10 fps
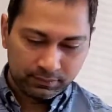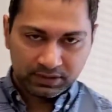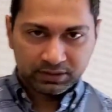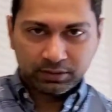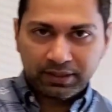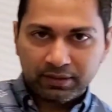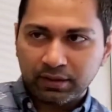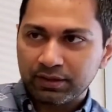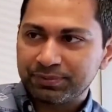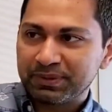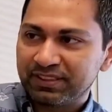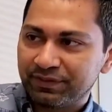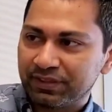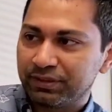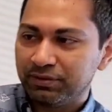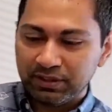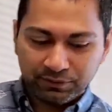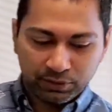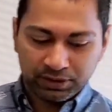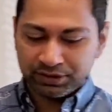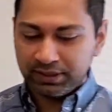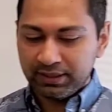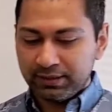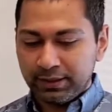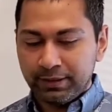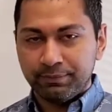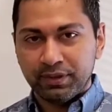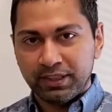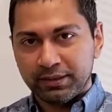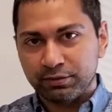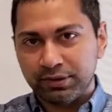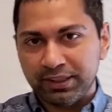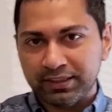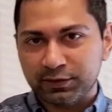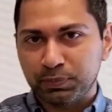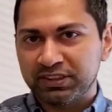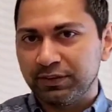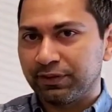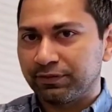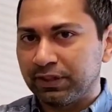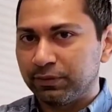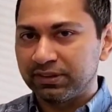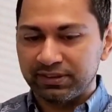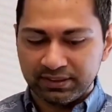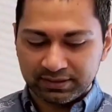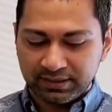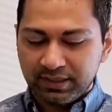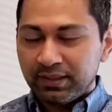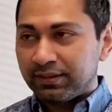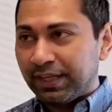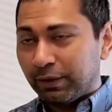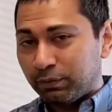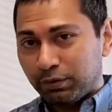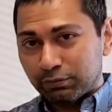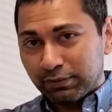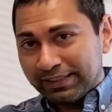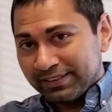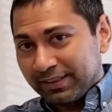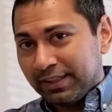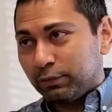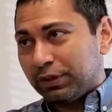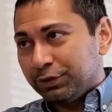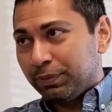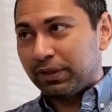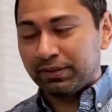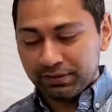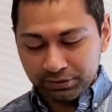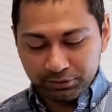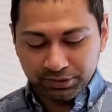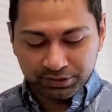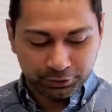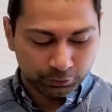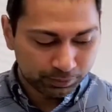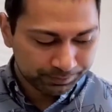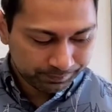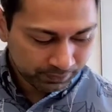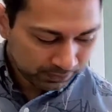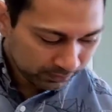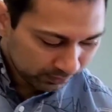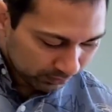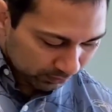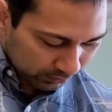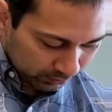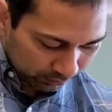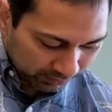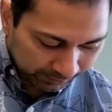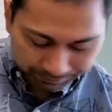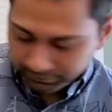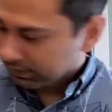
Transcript: So here are specific tuning forks. You hit them, they create specific frequencies that will resonate when you put it through the tube. Okay?